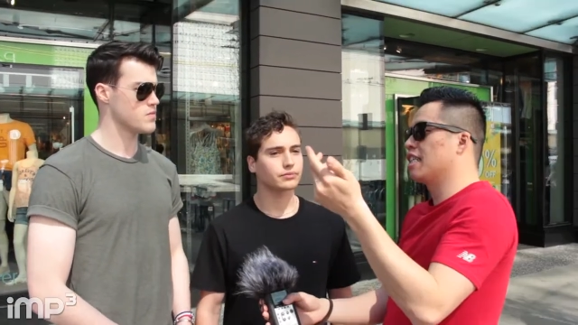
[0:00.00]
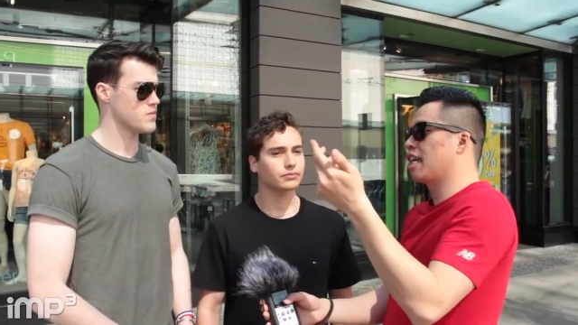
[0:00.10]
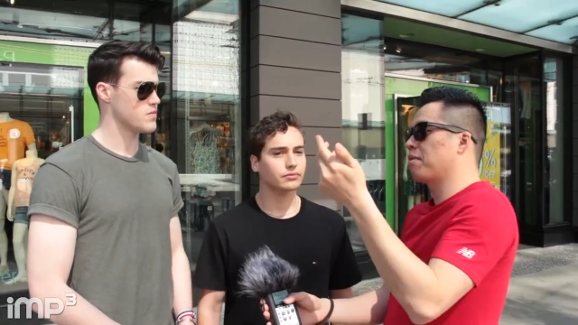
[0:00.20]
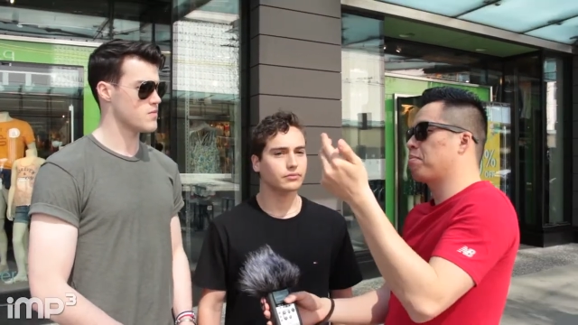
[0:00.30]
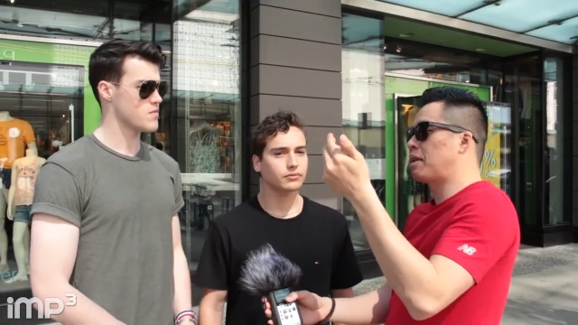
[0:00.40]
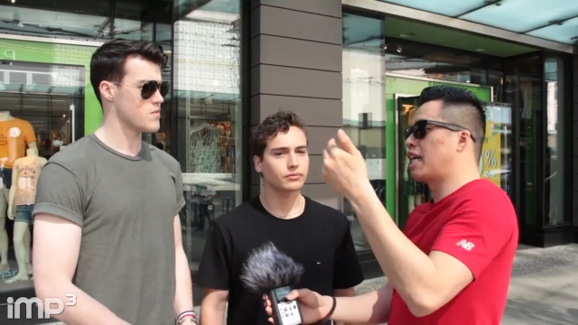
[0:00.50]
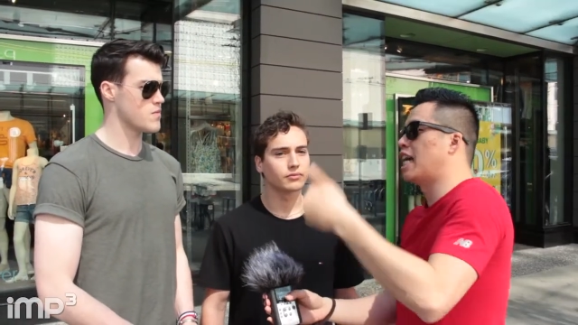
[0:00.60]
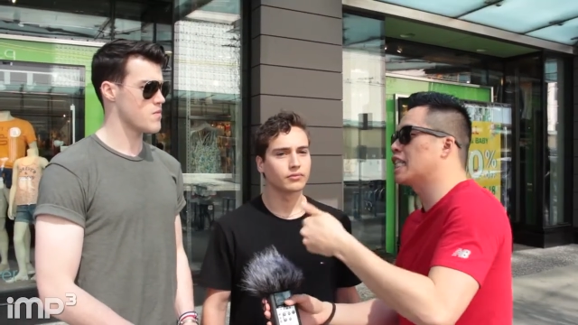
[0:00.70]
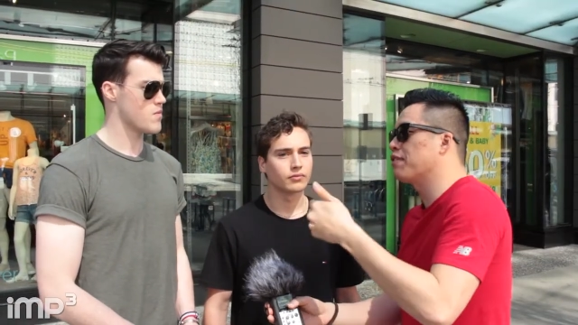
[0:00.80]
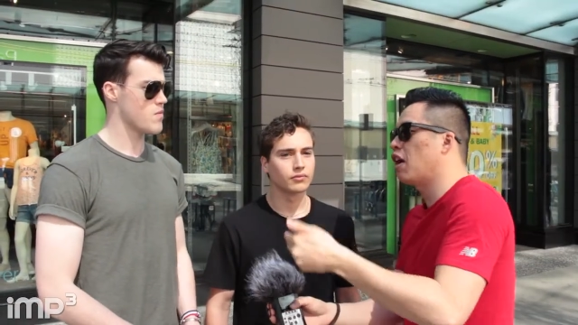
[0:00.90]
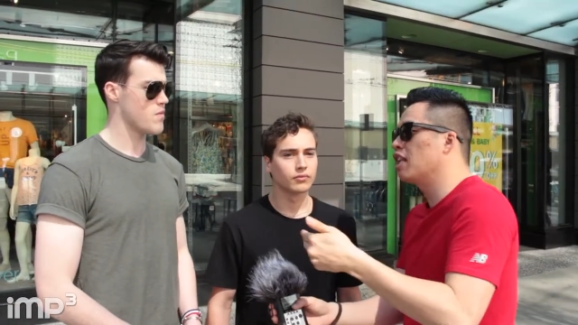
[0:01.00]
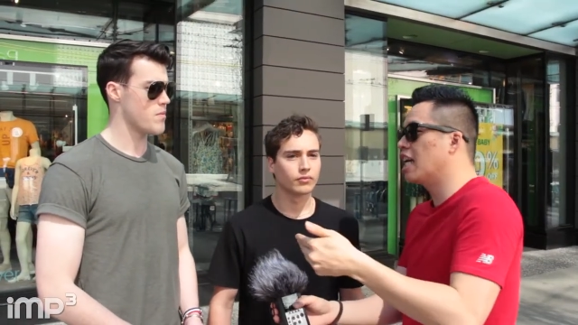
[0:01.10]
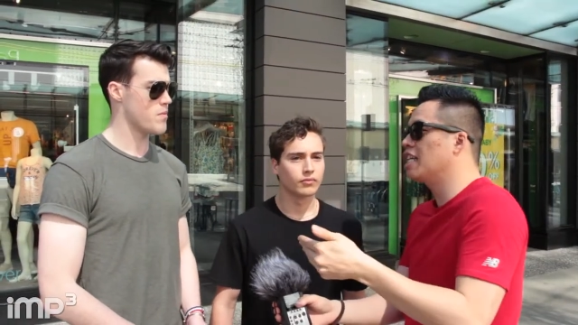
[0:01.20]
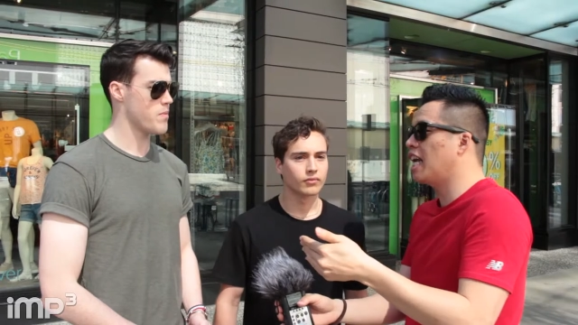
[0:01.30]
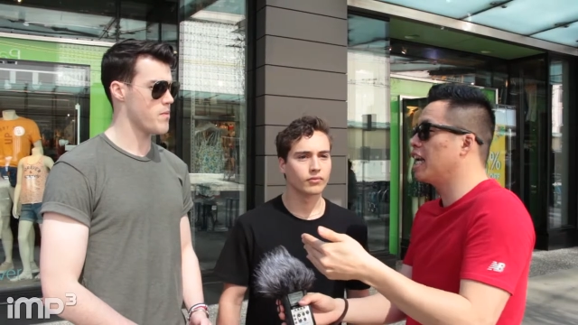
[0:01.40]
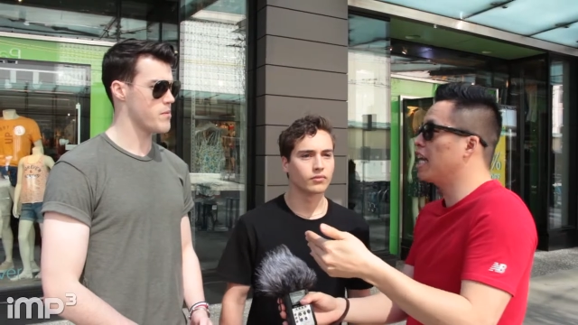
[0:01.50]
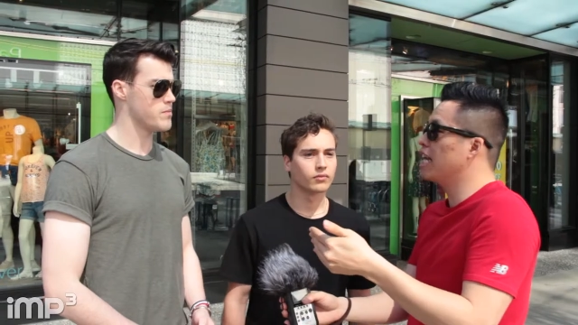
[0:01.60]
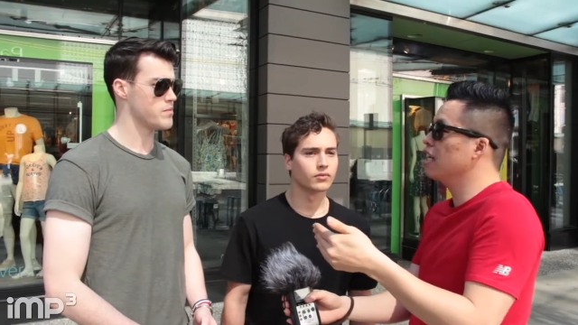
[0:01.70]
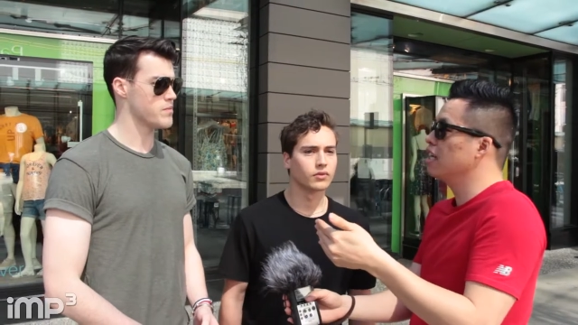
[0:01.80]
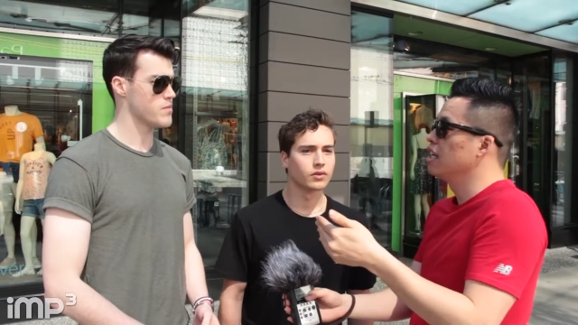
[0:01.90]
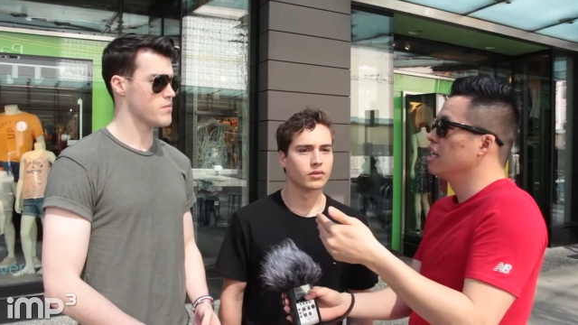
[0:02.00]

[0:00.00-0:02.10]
Speaker 1: Is that because of online dating?